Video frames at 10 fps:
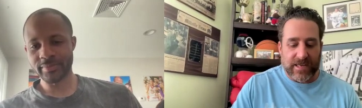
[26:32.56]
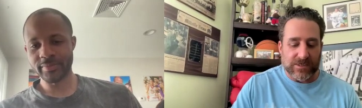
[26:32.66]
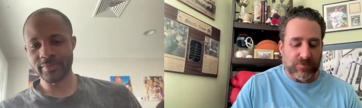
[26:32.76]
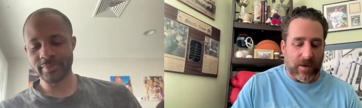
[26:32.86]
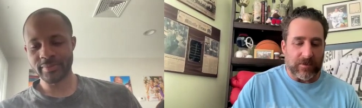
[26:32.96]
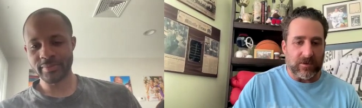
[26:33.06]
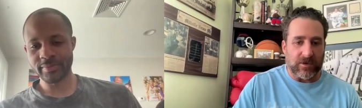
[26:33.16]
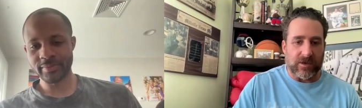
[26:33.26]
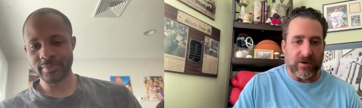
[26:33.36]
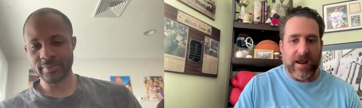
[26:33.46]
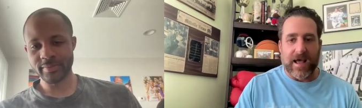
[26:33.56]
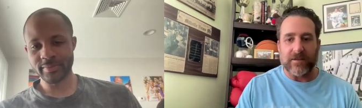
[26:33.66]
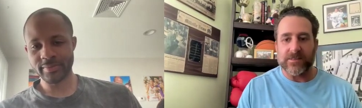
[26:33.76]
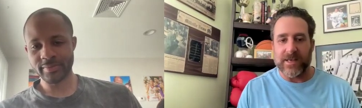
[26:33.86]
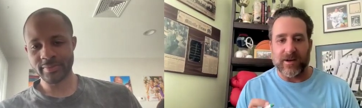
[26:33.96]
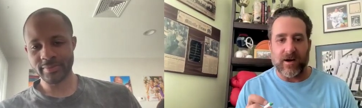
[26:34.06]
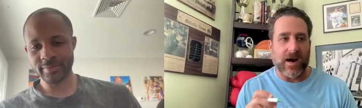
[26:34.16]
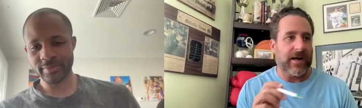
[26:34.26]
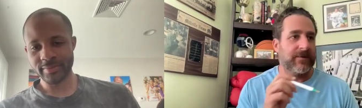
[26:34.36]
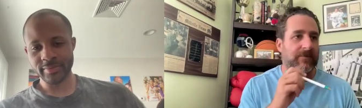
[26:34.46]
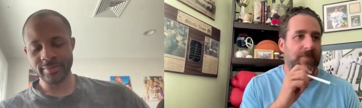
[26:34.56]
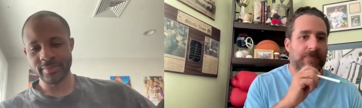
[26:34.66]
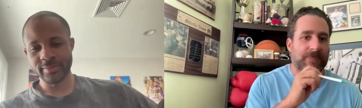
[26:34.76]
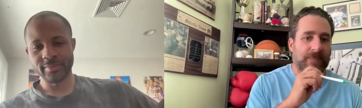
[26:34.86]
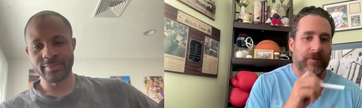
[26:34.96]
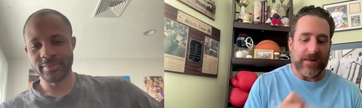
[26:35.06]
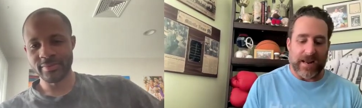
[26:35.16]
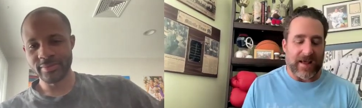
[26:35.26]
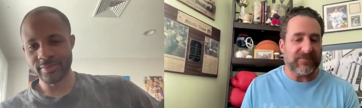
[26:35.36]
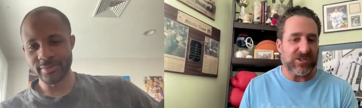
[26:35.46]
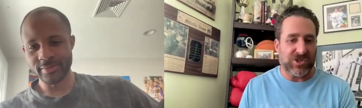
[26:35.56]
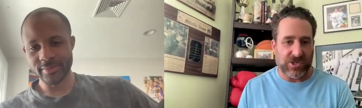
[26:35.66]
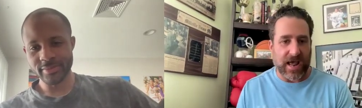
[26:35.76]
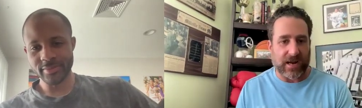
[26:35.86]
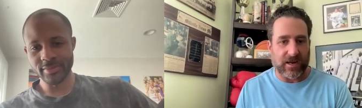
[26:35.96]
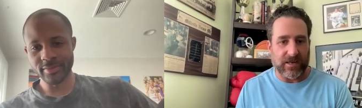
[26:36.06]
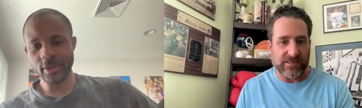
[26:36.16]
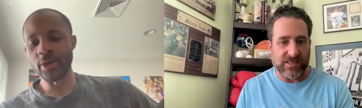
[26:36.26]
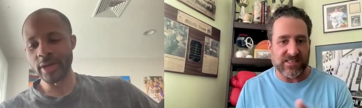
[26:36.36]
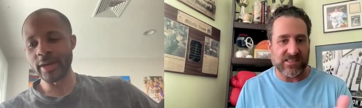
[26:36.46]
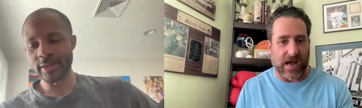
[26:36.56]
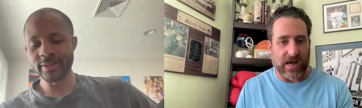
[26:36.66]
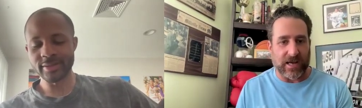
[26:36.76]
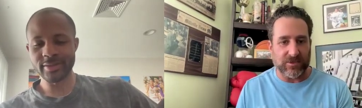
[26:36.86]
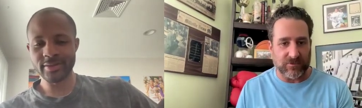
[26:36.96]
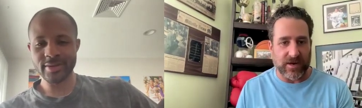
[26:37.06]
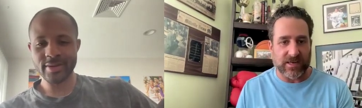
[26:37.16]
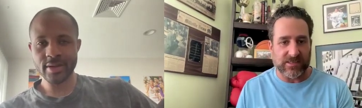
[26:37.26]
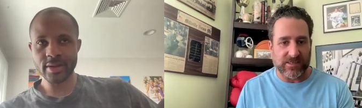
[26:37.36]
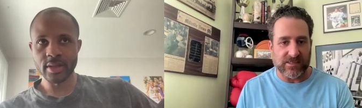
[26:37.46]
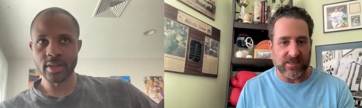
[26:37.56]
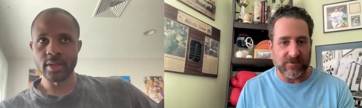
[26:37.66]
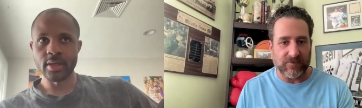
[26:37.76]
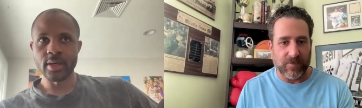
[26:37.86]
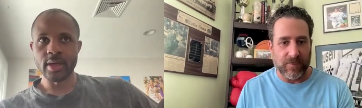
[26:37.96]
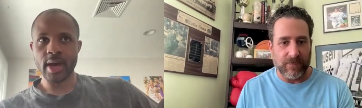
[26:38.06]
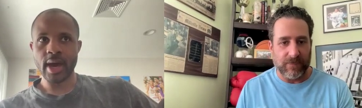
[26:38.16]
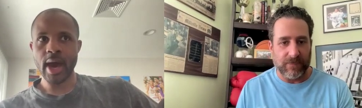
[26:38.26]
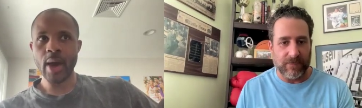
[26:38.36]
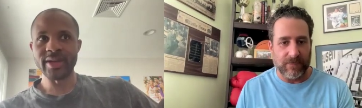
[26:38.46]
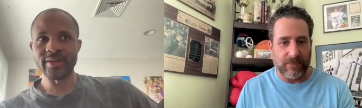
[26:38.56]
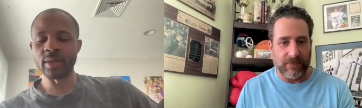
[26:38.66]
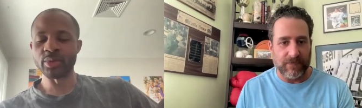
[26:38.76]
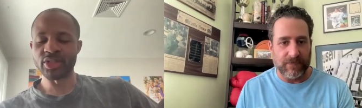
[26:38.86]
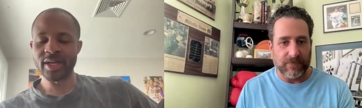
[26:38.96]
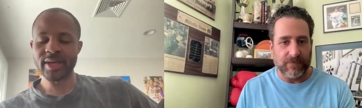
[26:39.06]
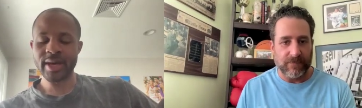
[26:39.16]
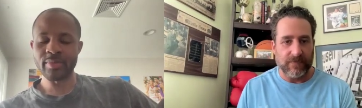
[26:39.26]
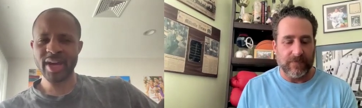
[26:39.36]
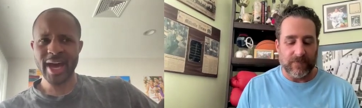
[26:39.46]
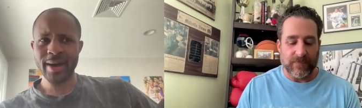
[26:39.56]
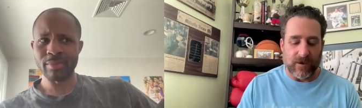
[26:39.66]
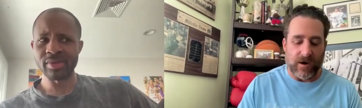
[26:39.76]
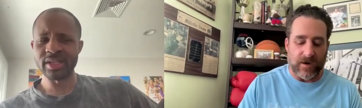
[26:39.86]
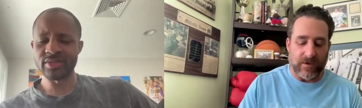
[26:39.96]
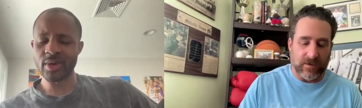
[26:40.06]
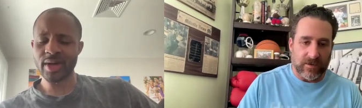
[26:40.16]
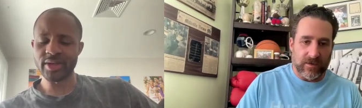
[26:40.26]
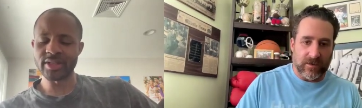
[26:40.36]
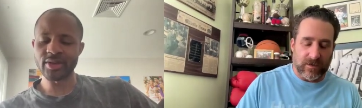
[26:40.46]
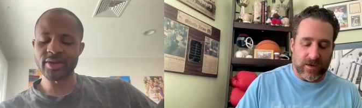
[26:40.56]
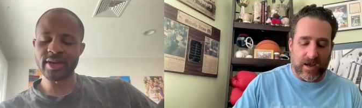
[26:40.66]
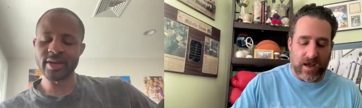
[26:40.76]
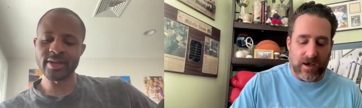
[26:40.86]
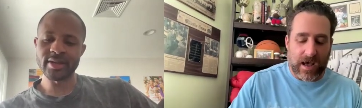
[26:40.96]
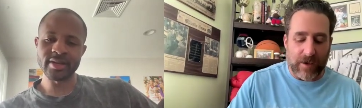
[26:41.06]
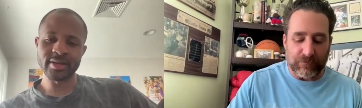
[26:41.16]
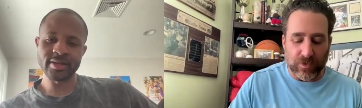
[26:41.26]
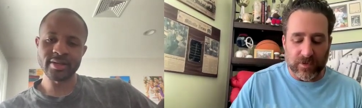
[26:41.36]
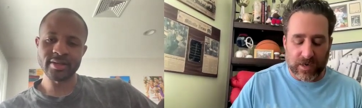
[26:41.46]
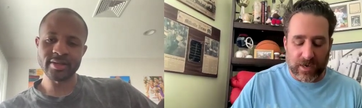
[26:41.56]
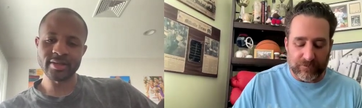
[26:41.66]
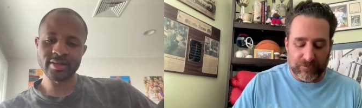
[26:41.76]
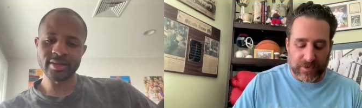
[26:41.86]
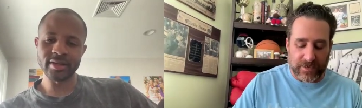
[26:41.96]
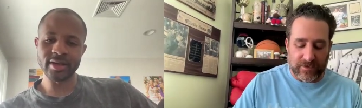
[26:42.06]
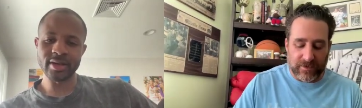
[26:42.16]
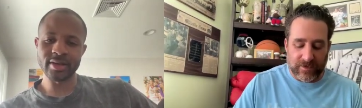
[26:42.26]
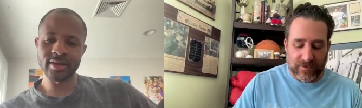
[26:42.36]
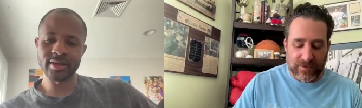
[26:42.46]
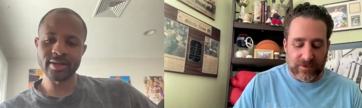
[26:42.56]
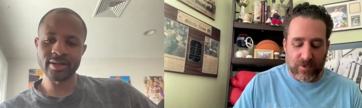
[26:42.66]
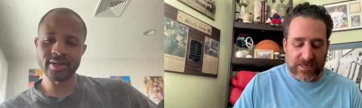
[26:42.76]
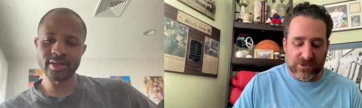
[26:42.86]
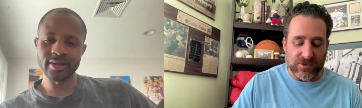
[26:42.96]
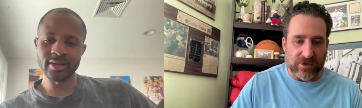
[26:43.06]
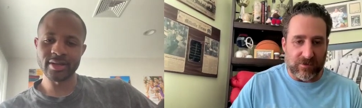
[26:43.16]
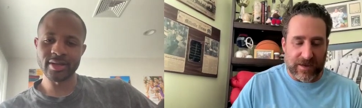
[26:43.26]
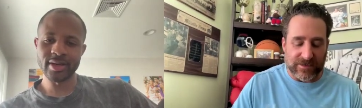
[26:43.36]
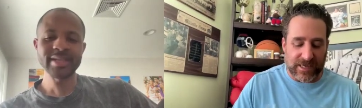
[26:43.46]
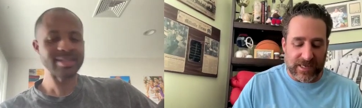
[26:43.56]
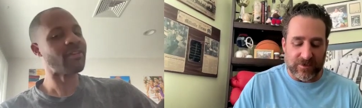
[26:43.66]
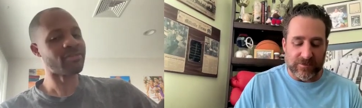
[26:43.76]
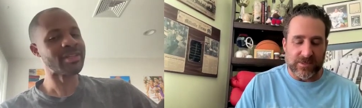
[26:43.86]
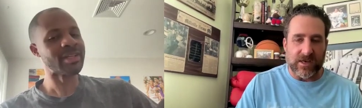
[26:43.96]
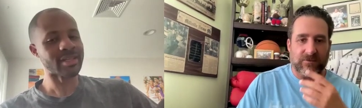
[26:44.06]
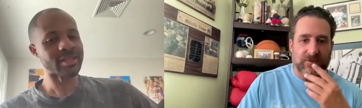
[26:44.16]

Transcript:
Speaker 1: he's probably looking around saying, all right, I mean, I'd have to check. Is he oh, yeah. signed through next season?
Speaker 2: I would have double checked that, but I, I believe right. I think so. Yeah,
Speaker 1: I, will pull it up, but you know he's looking around saying he's definitely himself,